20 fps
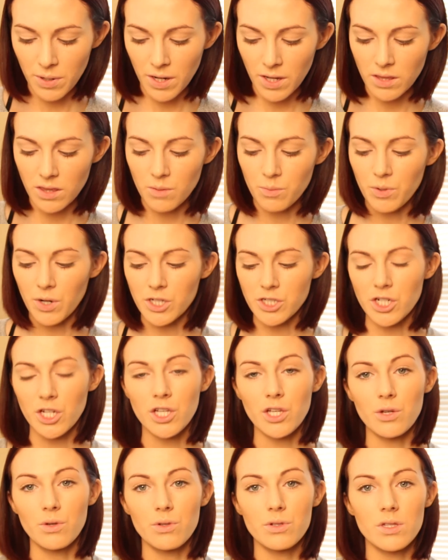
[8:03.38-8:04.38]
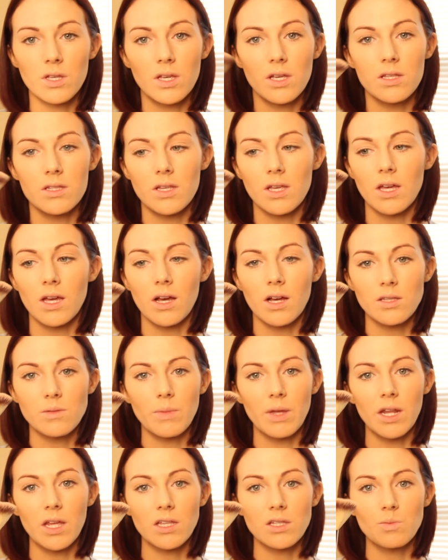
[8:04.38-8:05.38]
But the brush I use is an IT
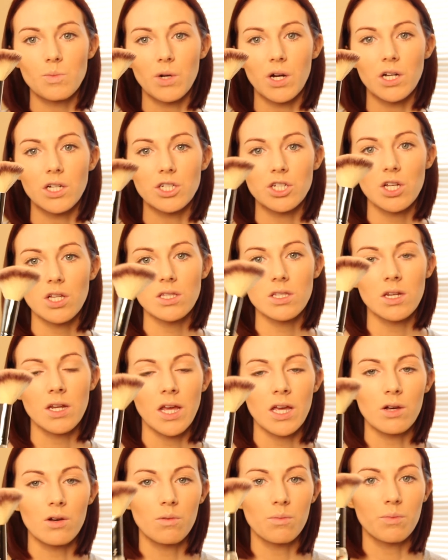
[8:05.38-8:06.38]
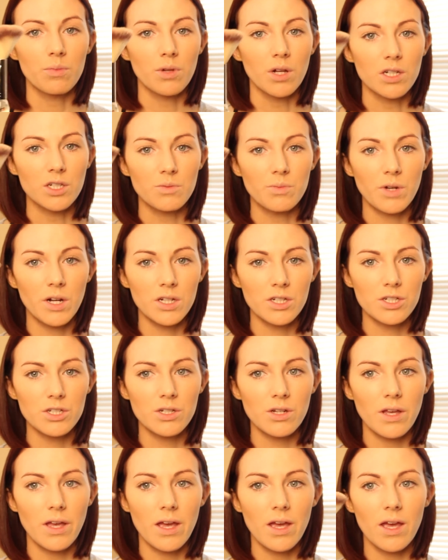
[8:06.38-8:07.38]
Cosmetics brush. It's an angled blush
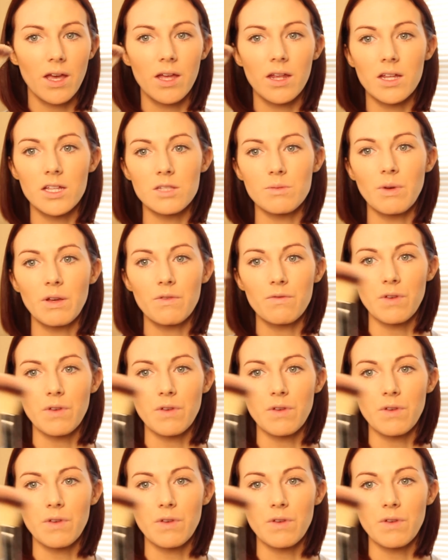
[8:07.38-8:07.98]
brush, and it's my